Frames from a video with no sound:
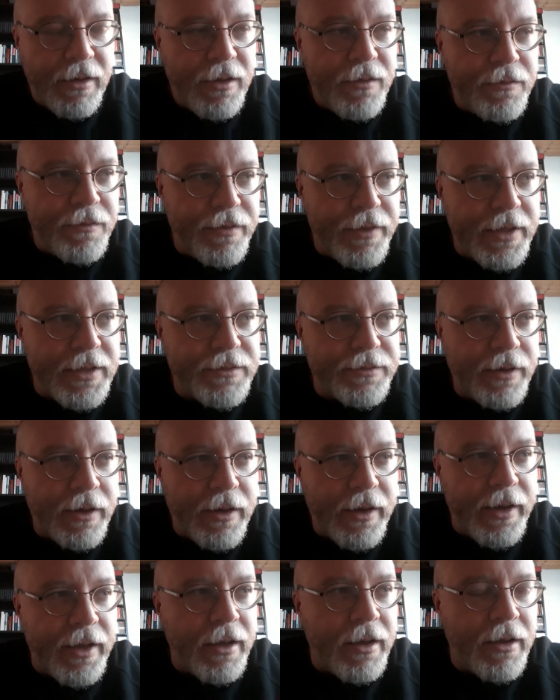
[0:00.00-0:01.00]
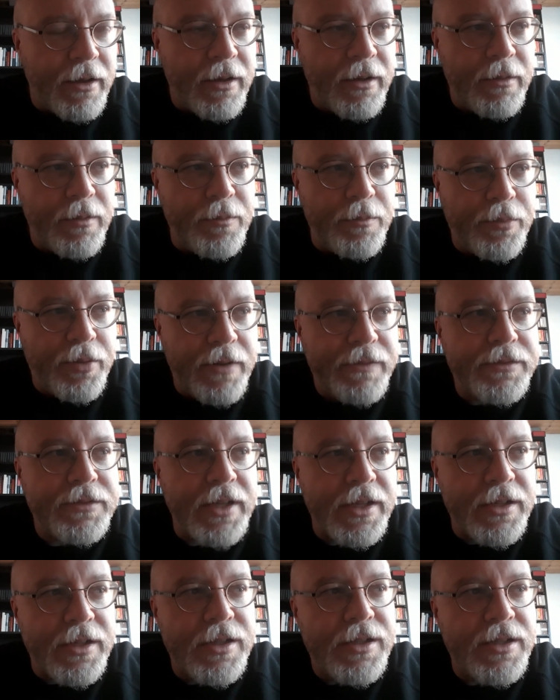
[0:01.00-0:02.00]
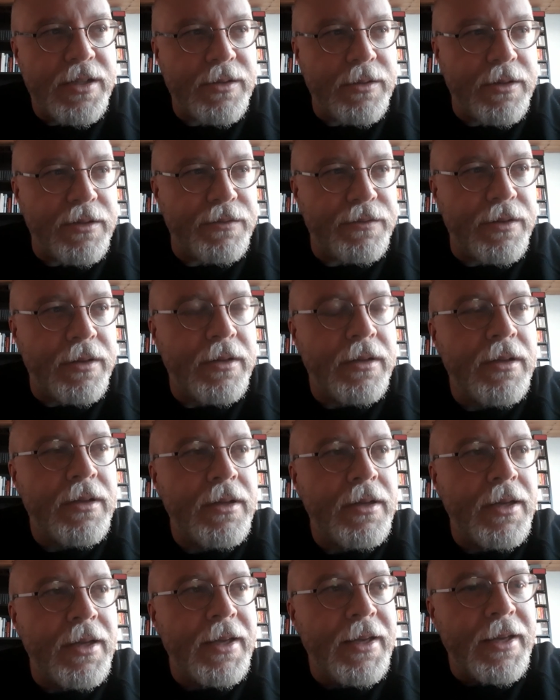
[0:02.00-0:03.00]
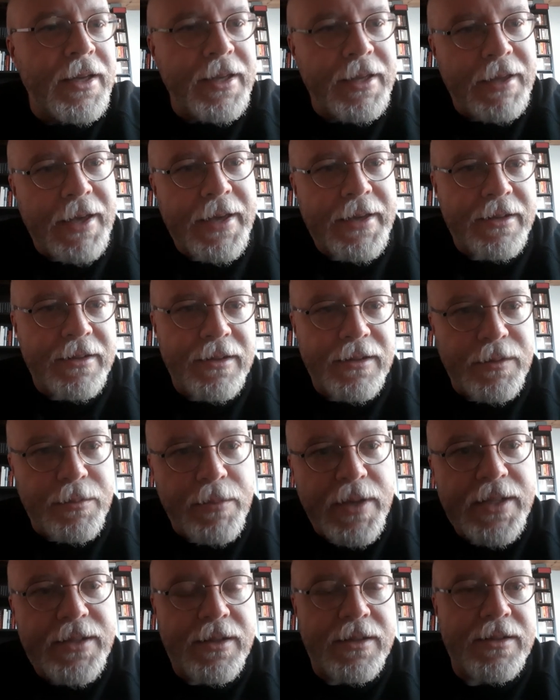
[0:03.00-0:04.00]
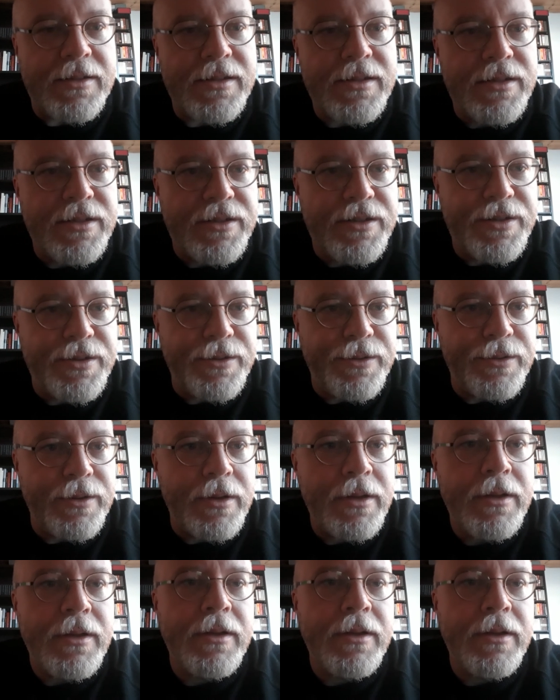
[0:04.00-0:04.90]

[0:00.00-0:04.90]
feel very privileged to have gained admittance to